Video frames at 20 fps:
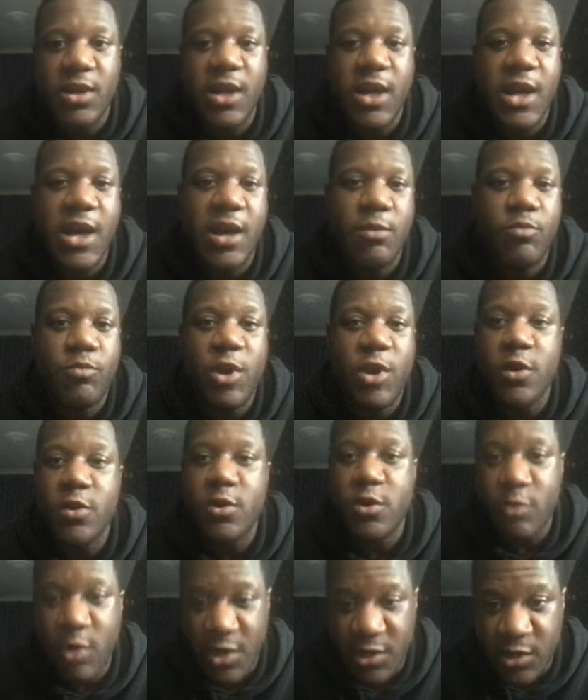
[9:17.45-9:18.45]
Um, we don't
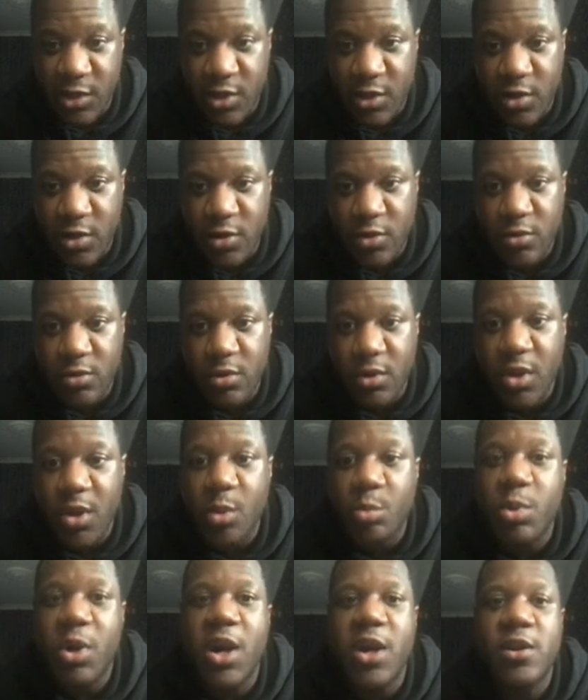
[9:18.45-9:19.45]
know what it's going to do,
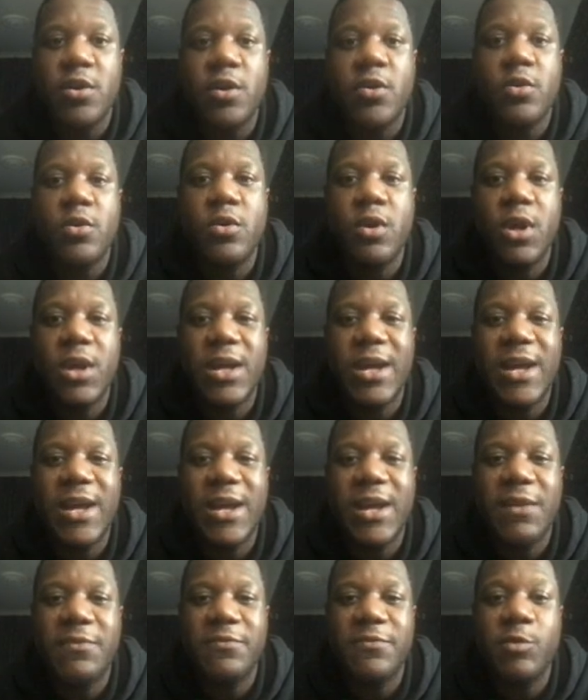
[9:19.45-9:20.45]
but I know
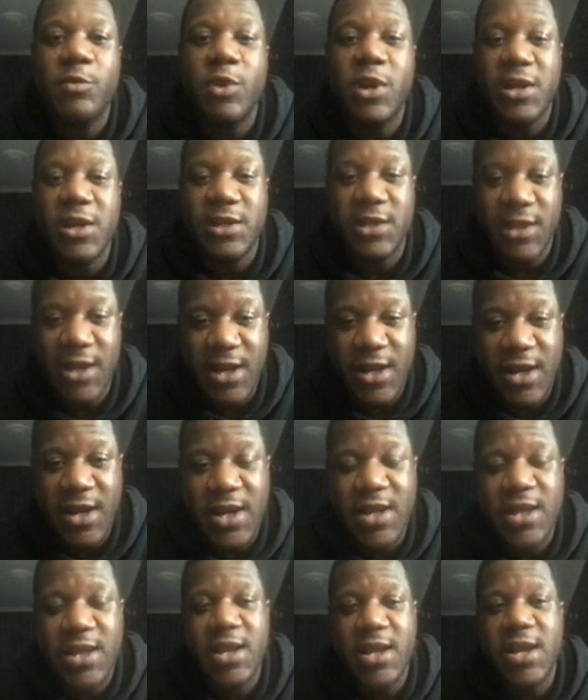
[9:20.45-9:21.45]
uh, from what they said
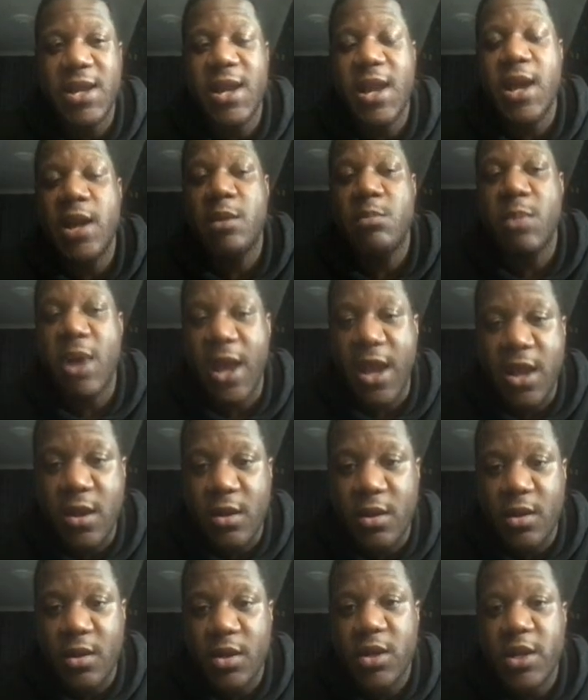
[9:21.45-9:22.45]
in the AMA,
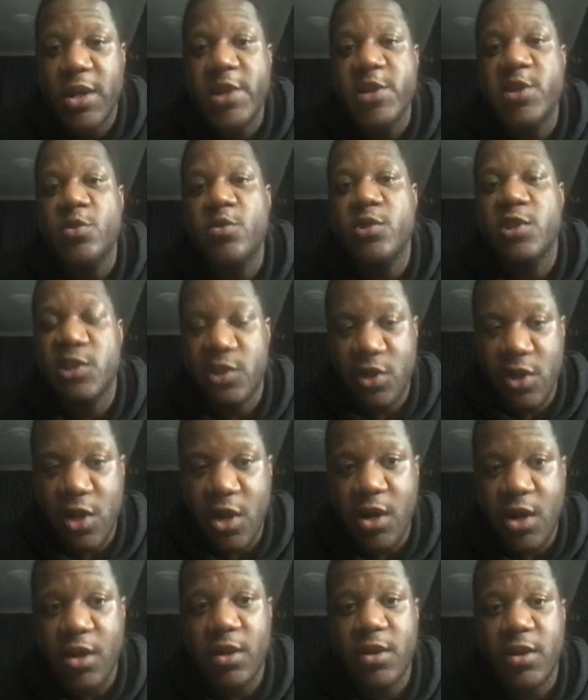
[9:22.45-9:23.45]
it should
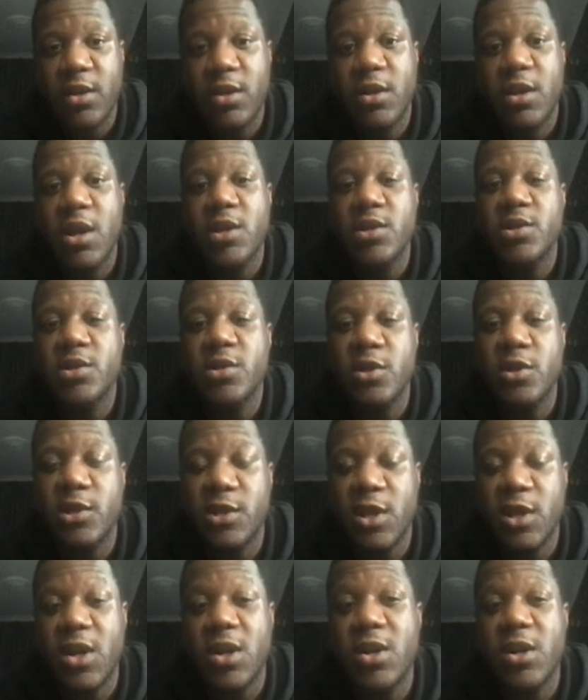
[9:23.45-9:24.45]
start at
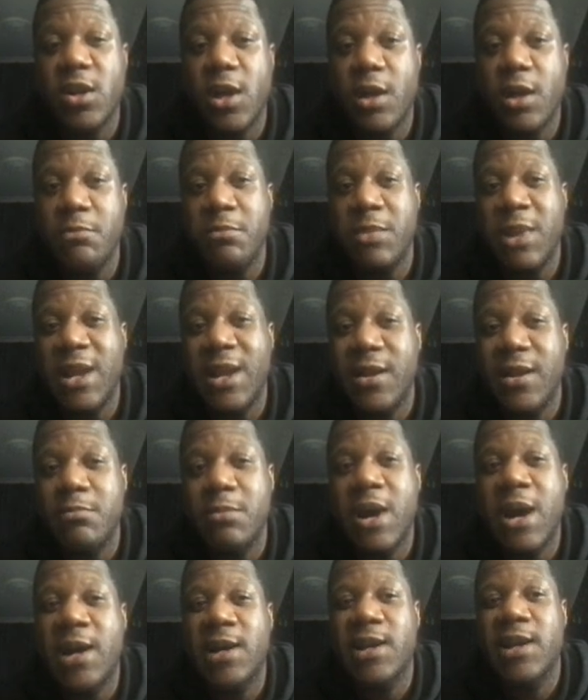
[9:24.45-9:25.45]
just under a million
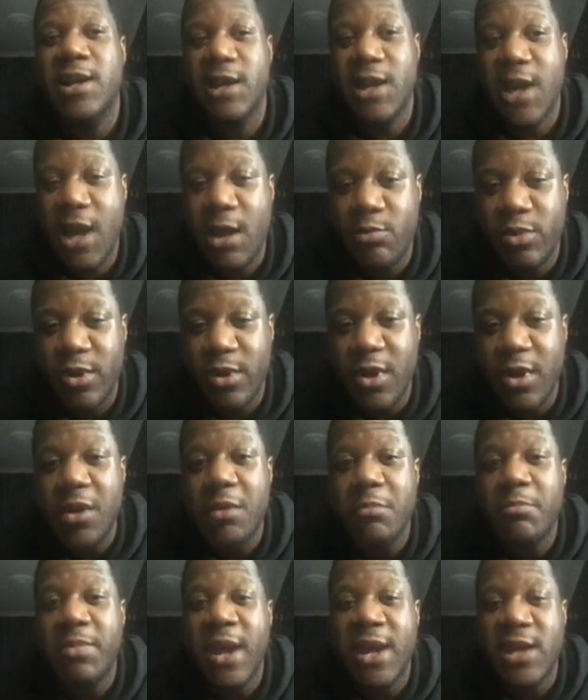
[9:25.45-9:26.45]
market cap
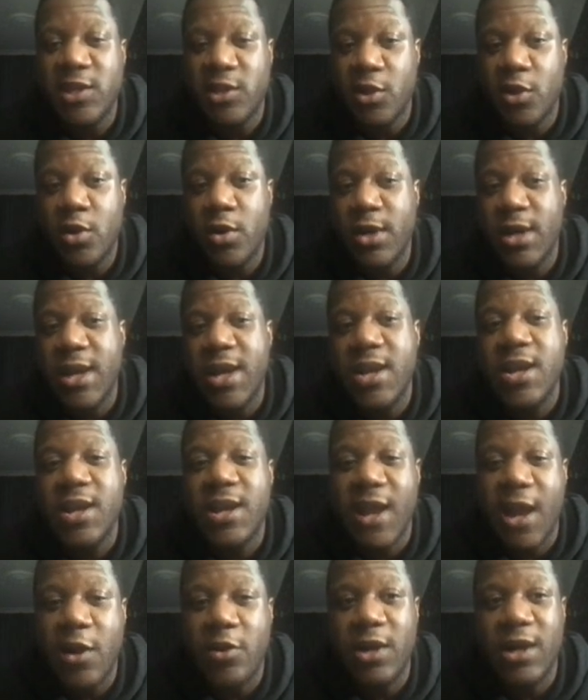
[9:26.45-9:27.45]
based on the
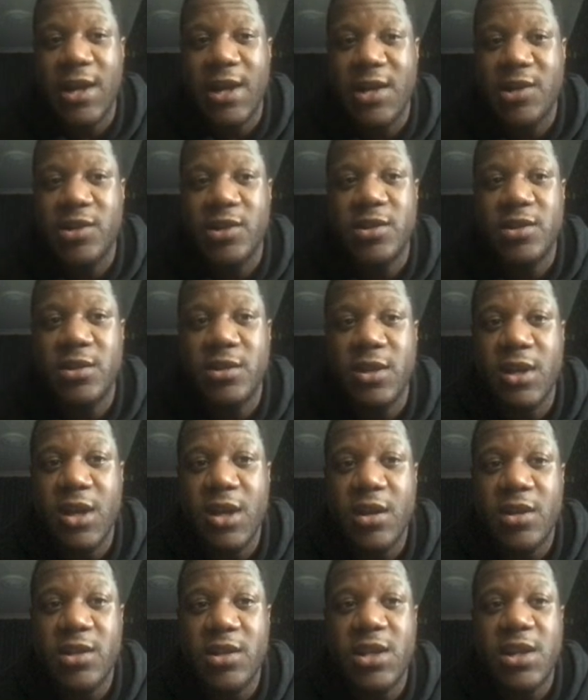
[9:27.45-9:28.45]
calculations
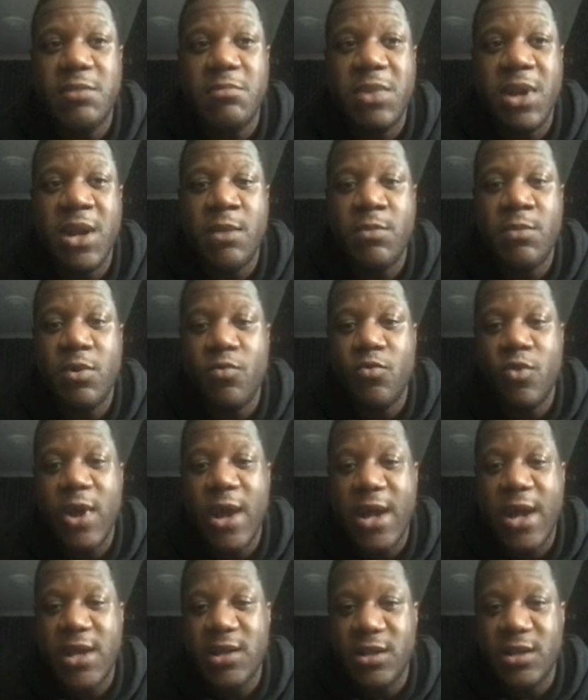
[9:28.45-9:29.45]
because the minimum
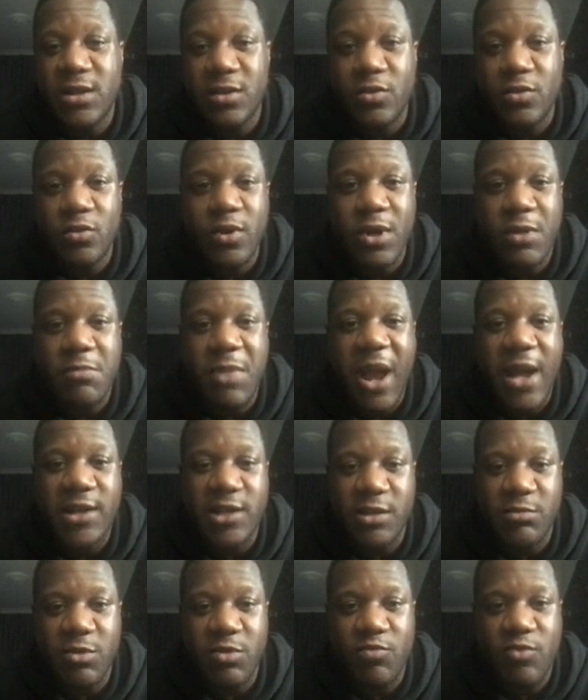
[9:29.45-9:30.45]
raise or the
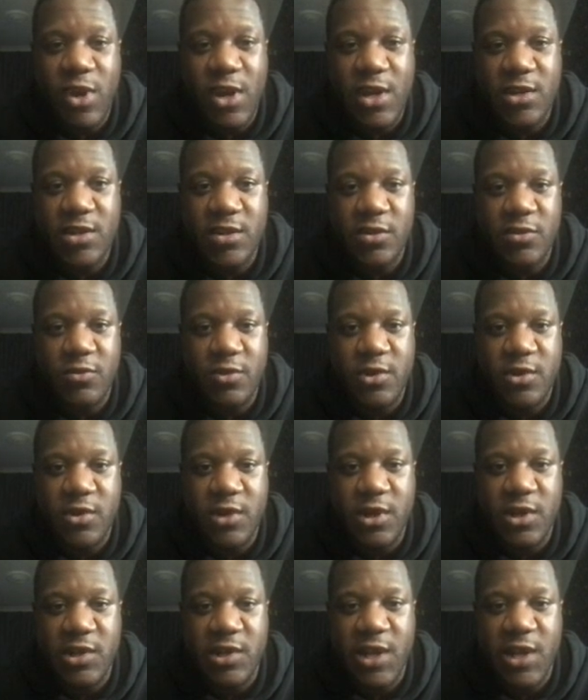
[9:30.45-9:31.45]
maximum raise, sorry,
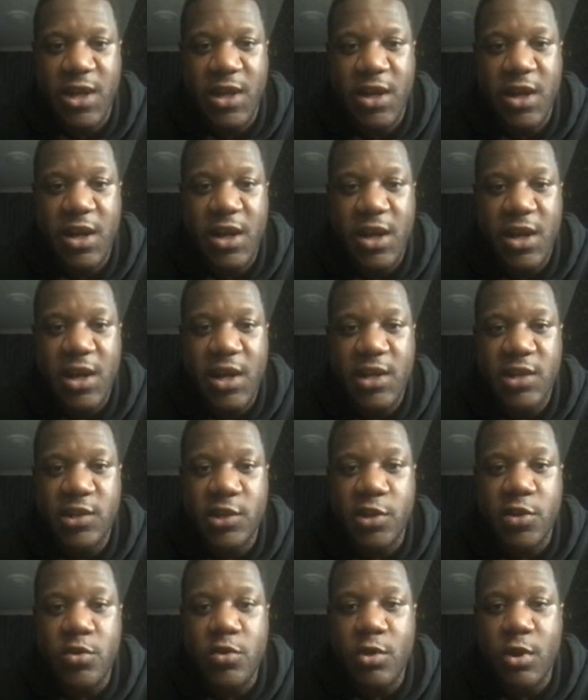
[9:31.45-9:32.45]
should I say, is
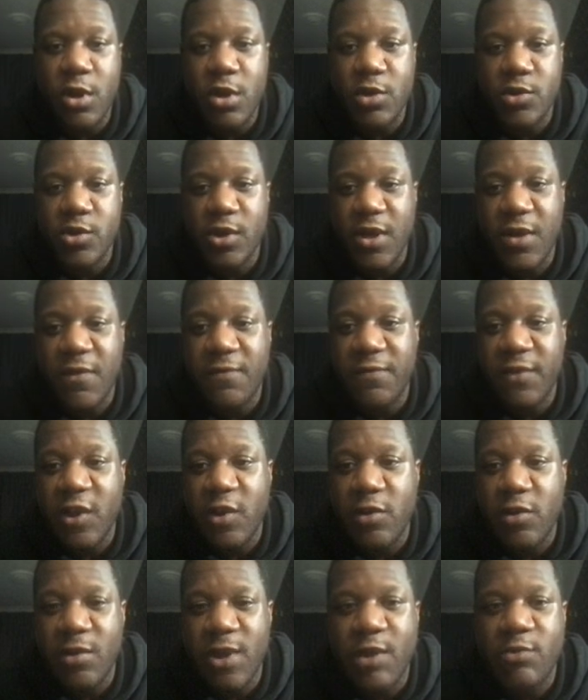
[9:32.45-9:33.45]
200 Ethereum.